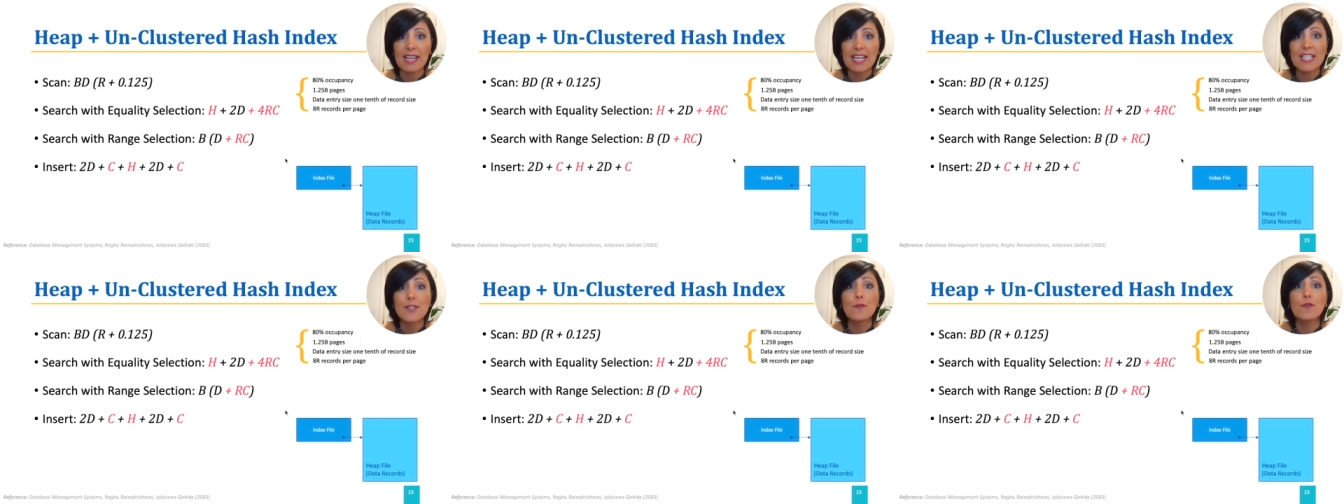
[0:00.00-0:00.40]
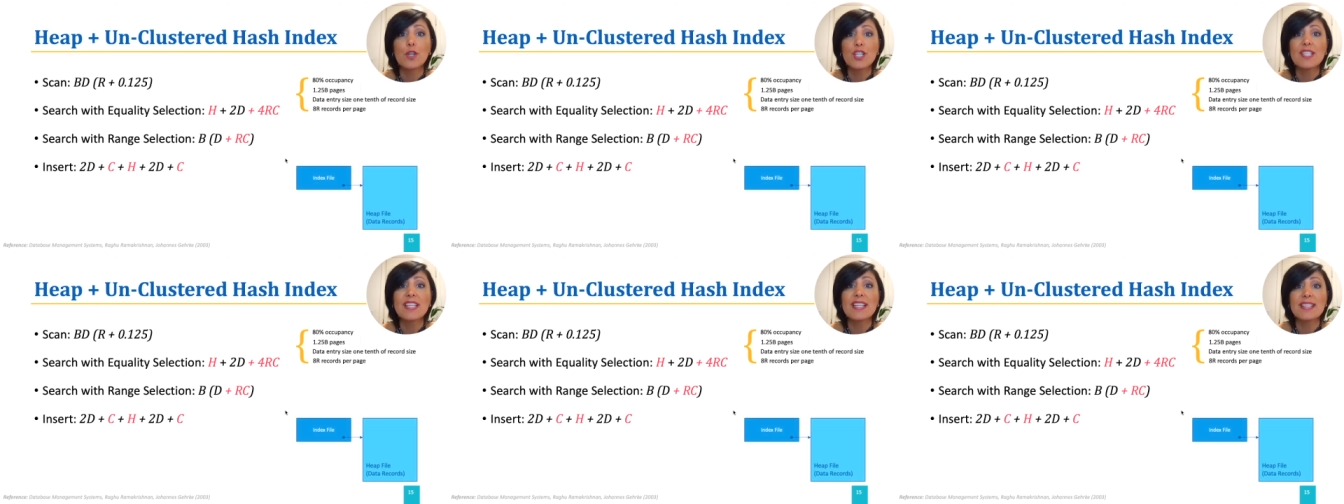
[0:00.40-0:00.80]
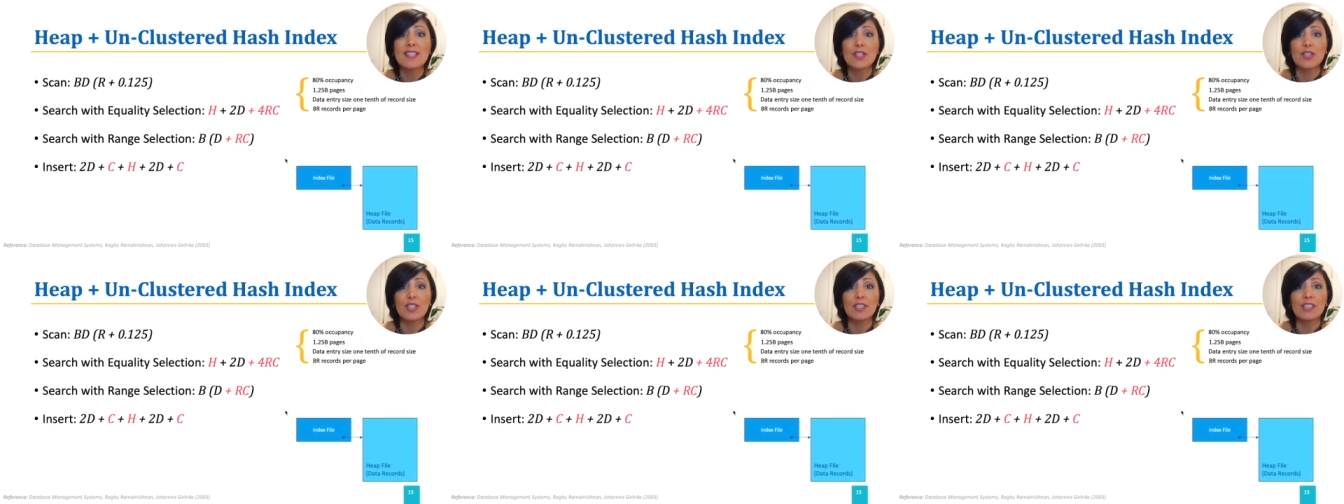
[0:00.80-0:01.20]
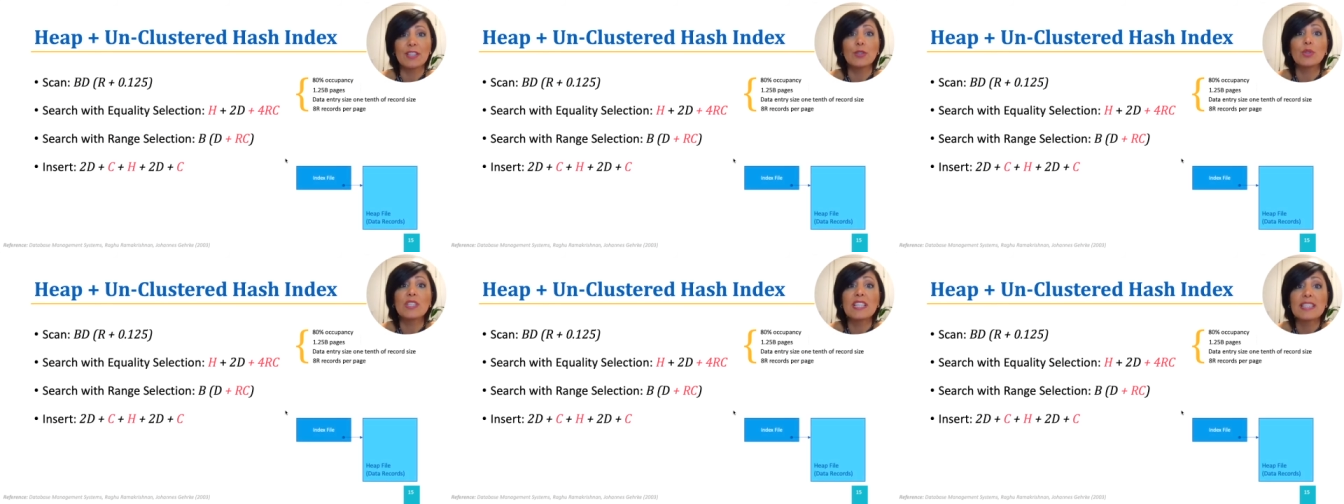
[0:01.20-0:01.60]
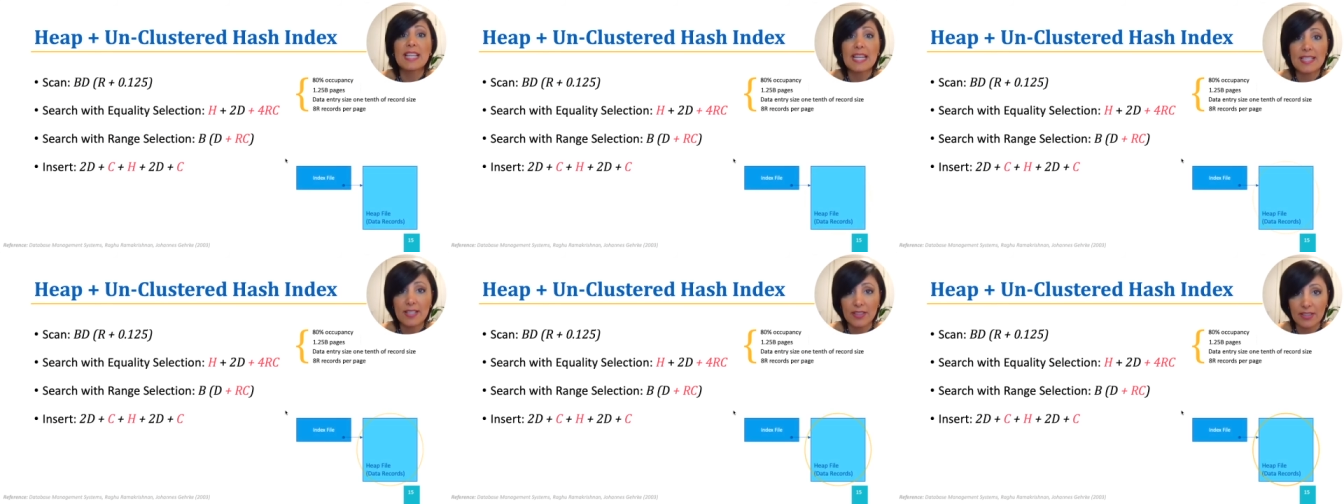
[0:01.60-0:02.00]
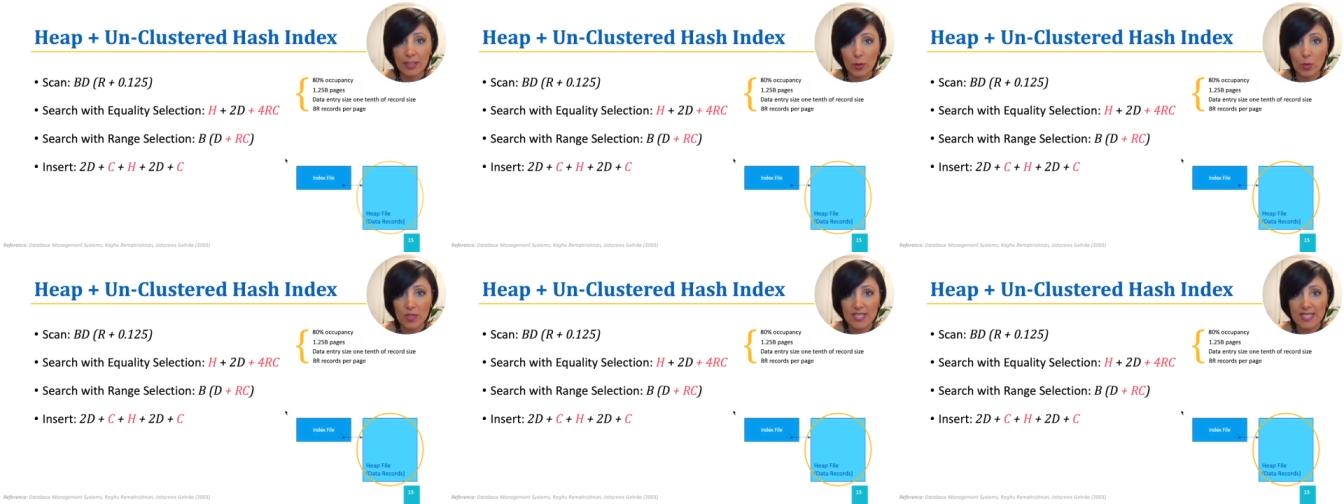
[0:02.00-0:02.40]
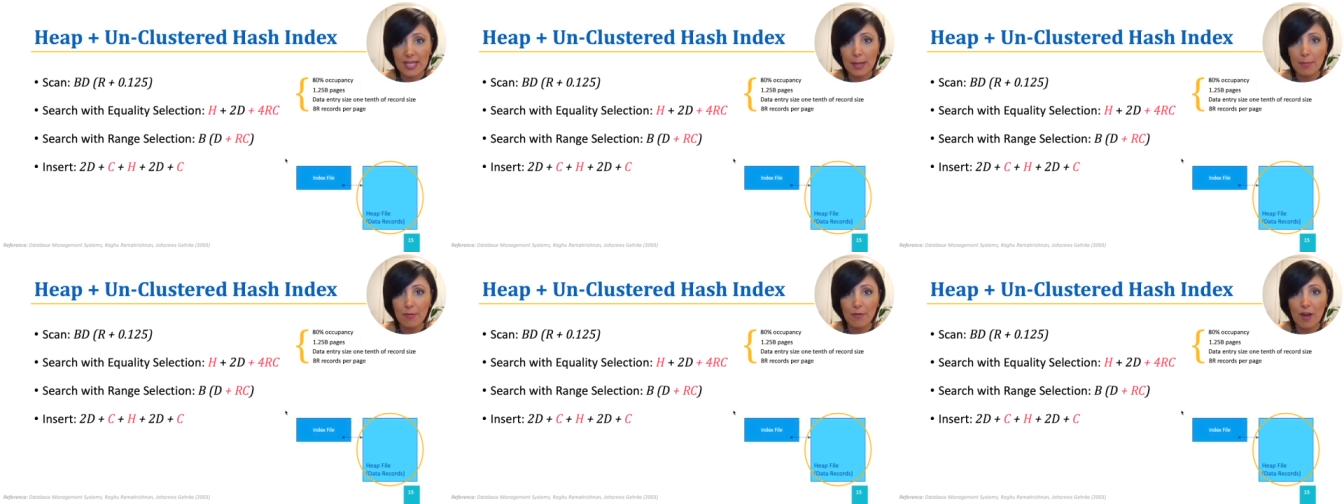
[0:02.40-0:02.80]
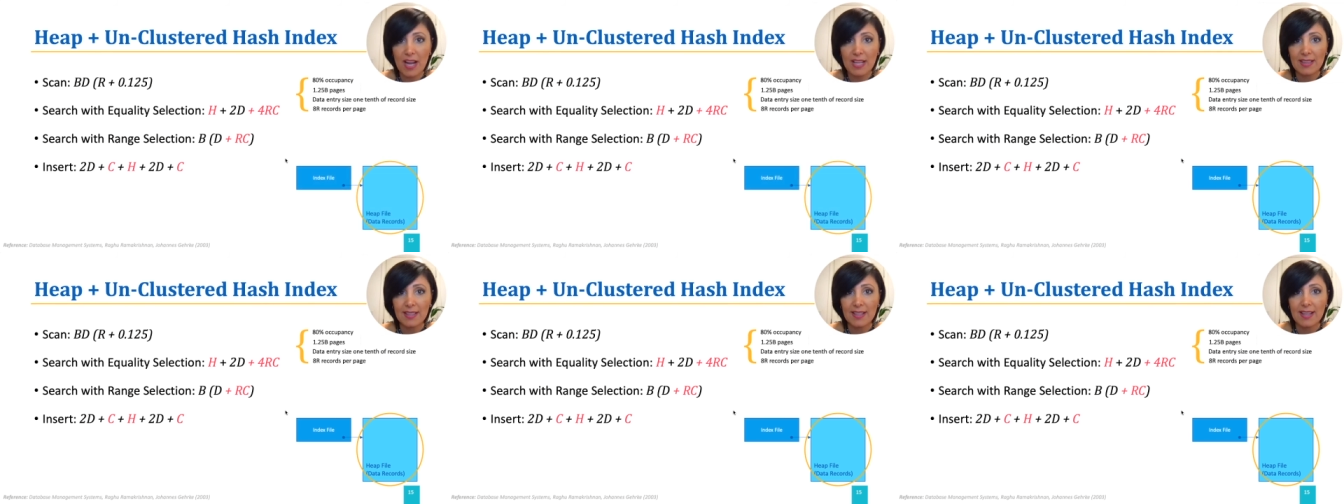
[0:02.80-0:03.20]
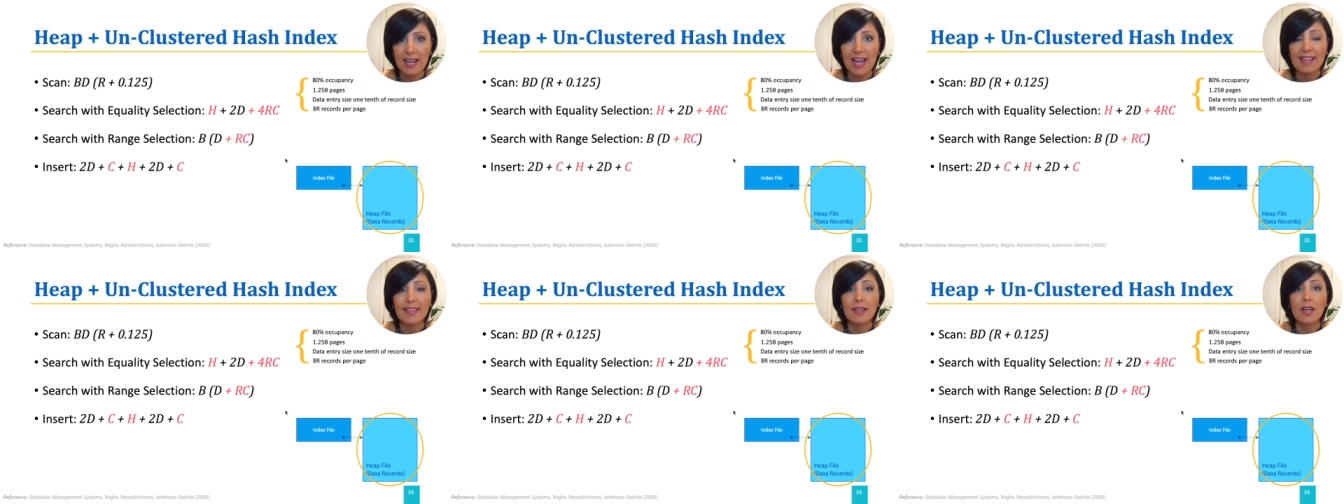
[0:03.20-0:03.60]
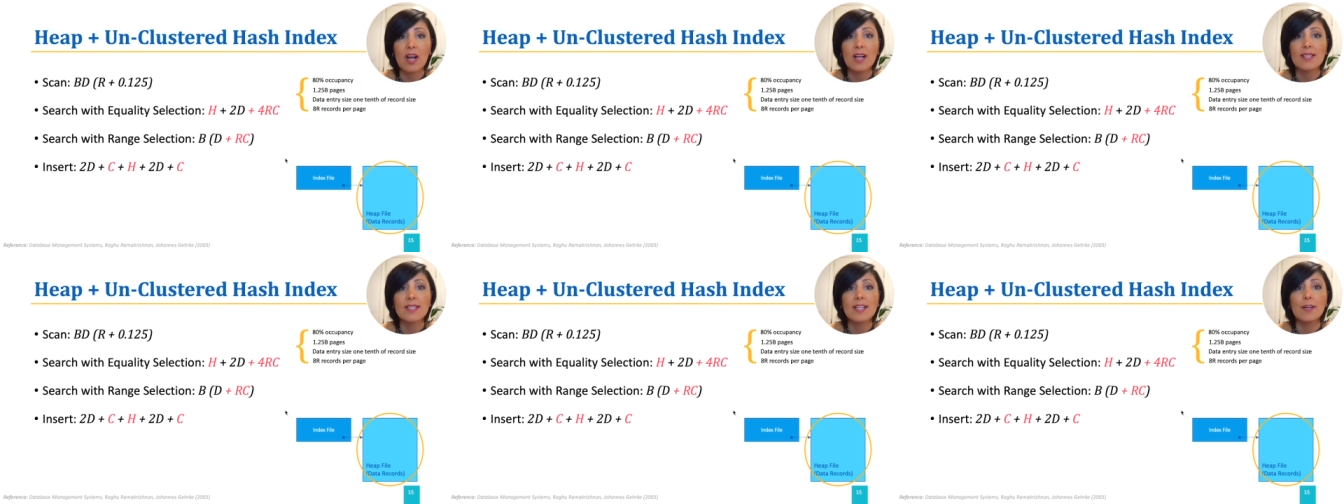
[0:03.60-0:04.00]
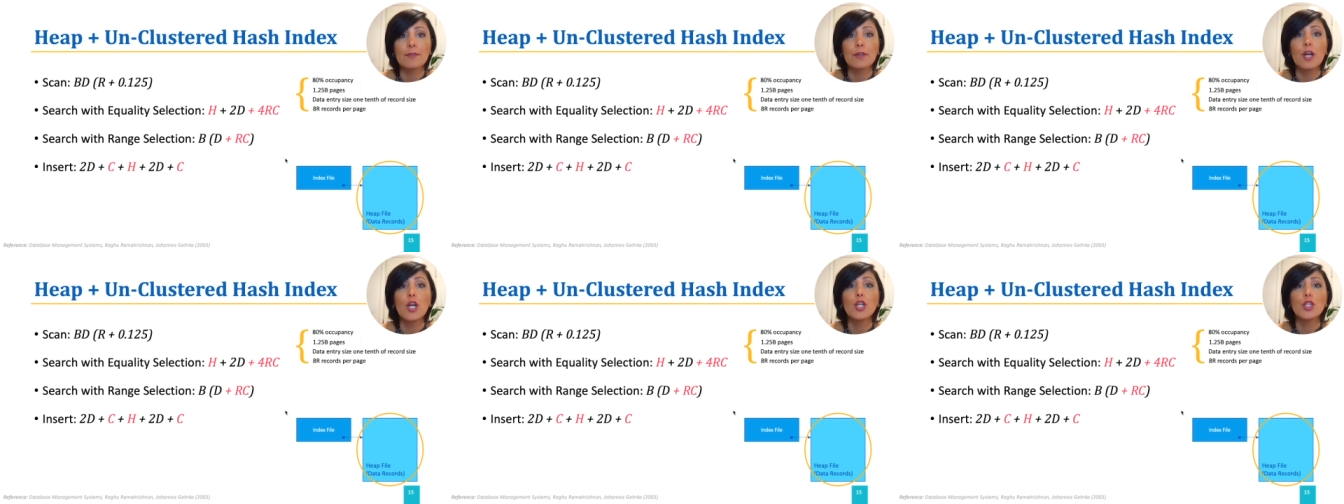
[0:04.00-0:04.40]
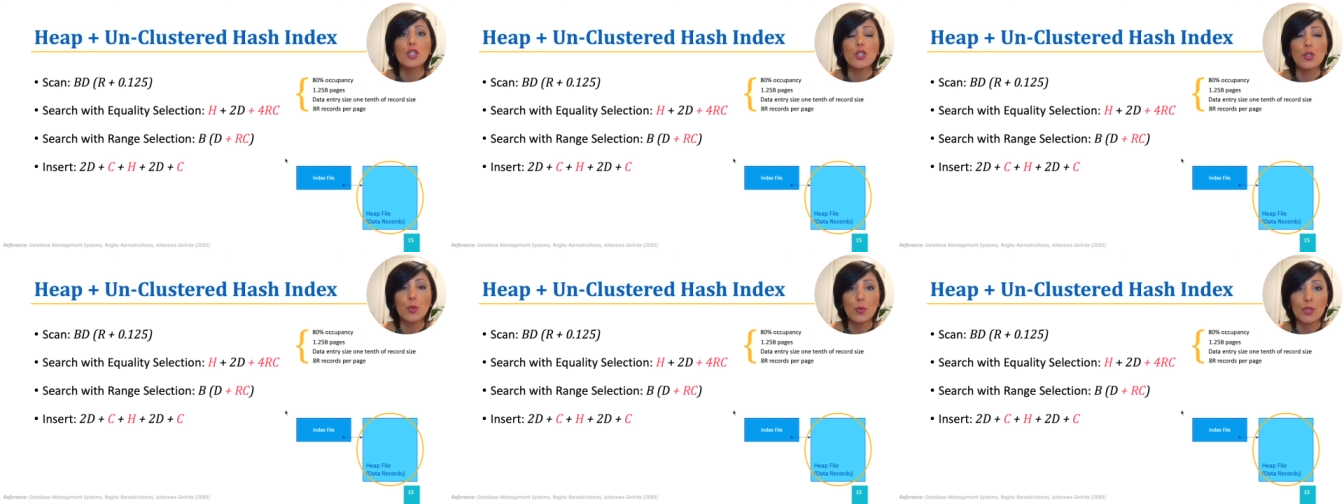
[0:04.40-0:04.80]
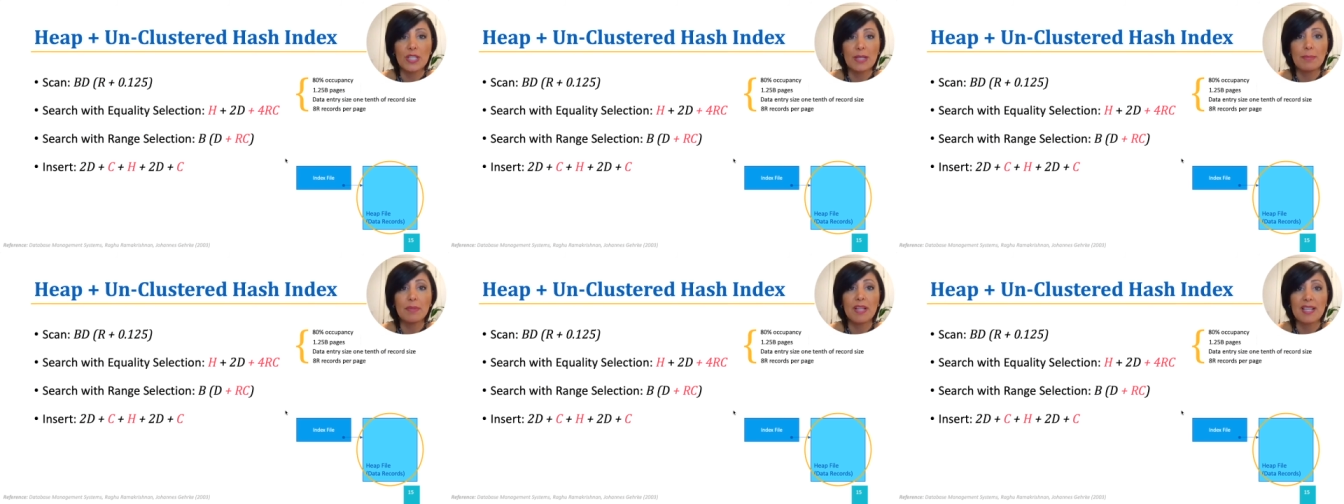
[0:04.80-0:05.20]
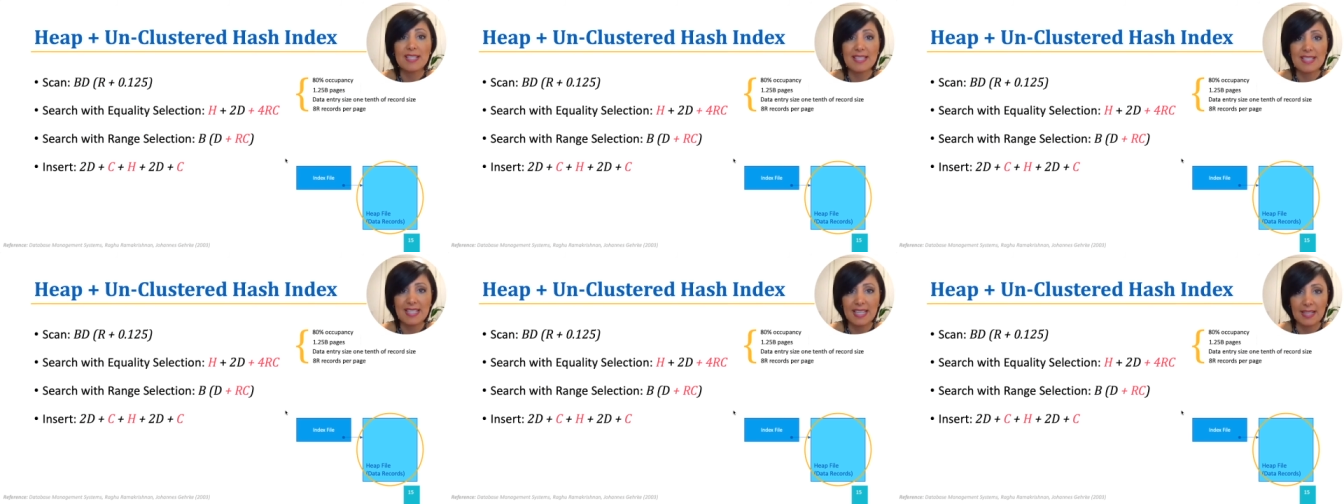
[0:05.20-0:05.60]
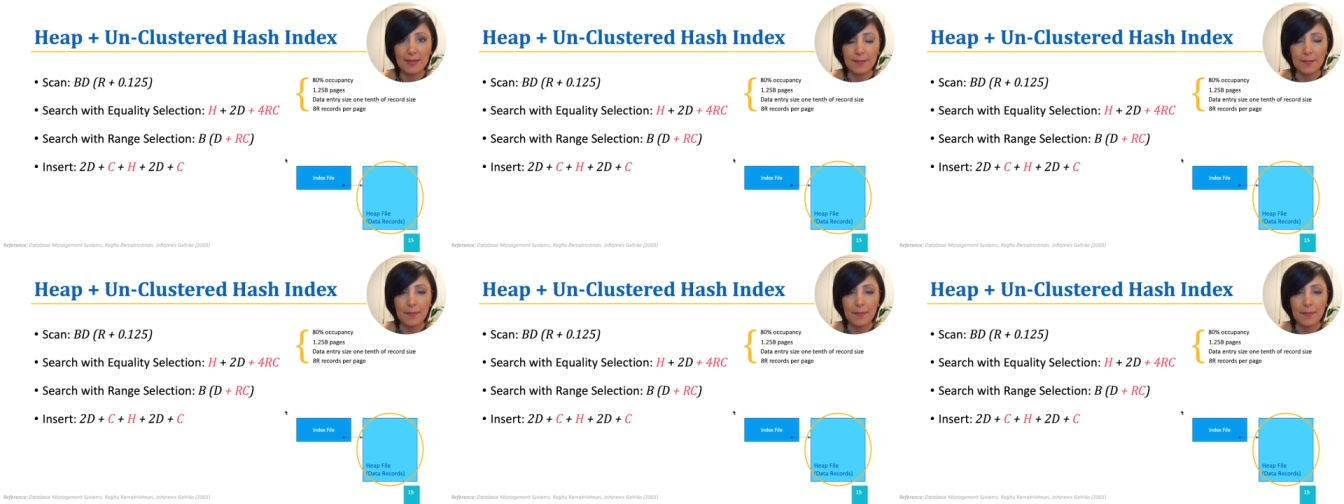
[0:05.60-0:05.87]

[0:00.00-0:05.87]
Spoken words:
is first inserted into the data records heap file at the cost of 2D plus C.